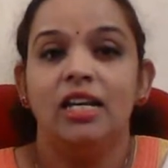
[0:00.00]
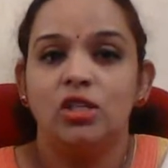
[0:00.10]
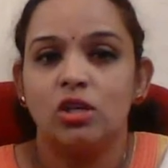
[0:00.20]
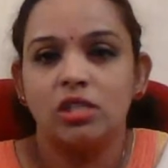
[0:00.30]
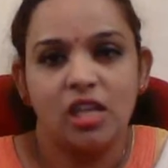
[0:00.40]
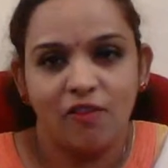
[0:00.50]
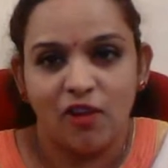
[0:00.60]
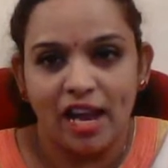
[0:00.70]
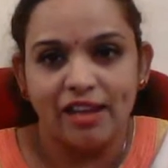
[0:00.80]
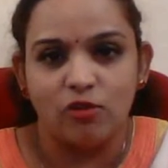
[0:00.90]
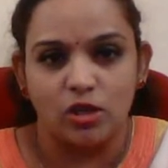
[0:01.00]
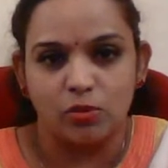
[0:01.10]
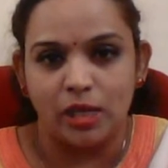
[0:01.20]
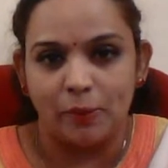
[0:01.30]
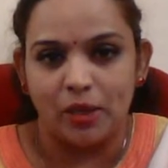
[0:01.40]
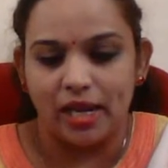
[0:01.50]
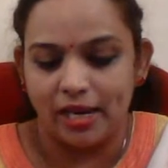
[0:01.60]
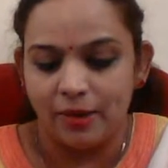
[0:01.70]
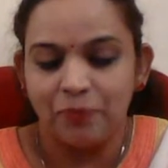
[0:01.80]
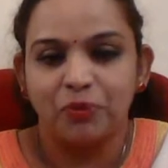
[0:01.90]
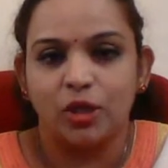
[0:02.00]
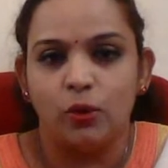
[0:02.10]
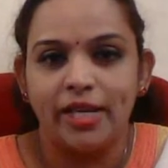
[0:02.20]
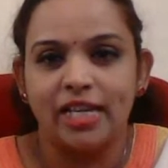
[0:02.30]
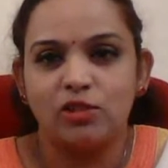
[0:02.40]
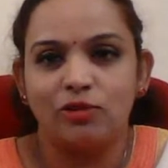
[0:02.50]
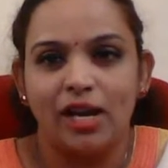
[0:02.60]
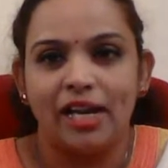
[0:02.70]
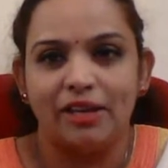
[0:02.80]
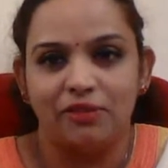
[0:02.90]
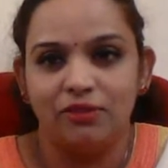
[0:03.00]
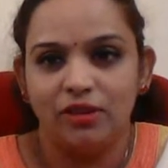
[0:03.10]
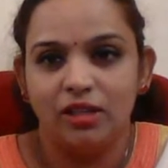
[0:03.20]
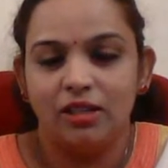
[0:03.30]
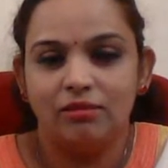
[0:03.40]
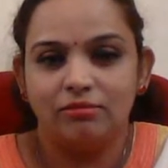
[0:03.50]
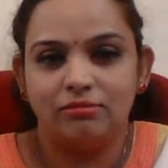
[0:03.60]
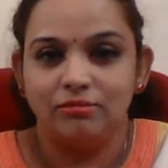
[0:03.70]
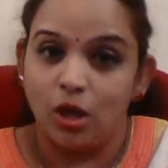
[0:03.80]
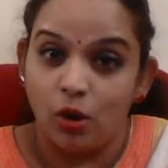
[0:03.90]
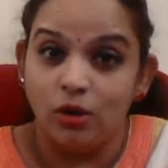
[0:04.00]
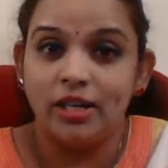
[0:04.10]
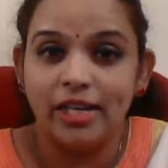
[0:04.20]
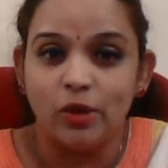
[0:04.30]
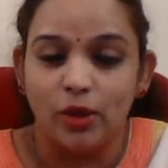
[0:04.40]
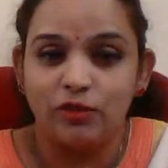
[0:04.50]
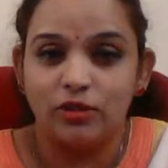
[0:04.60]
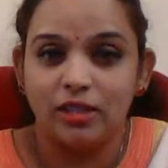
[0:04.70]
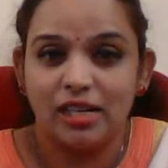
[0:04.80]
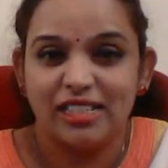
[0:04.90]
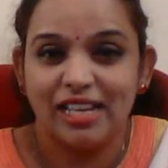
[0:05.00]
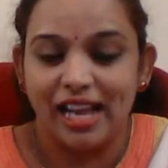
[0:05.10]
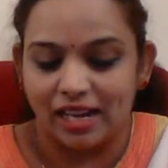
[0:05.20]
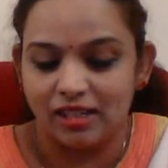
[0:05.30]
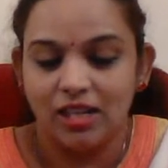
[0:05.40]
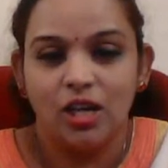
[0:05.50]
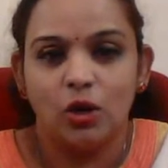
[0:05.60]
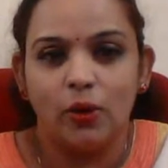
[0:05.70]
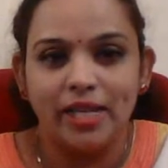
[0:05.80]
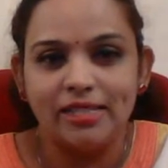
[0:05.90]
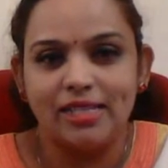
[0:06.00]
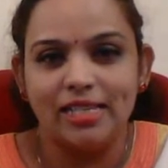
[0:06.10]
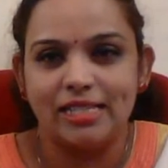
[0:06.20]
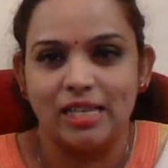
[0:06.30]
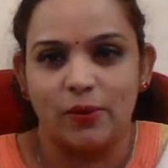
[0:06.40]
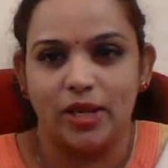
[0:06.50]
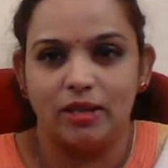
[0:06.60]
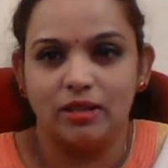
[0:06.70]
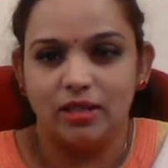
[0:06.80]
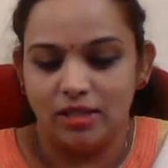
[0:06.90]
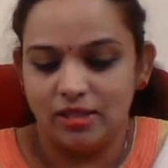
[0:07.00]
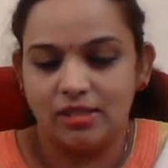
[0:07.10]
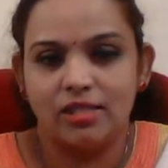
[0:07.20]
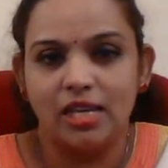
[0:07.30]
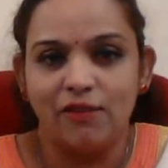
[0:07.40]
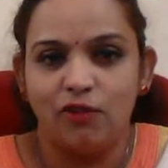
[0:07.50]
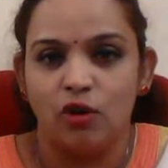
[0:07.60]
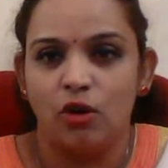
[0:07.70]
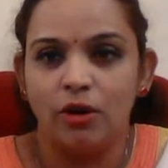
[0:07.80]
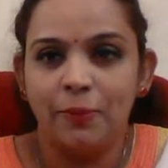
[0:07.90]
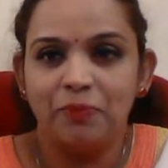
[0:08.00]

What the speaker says: So c5 was being played, queen h5. Already going for the attack. Queen c7, c4,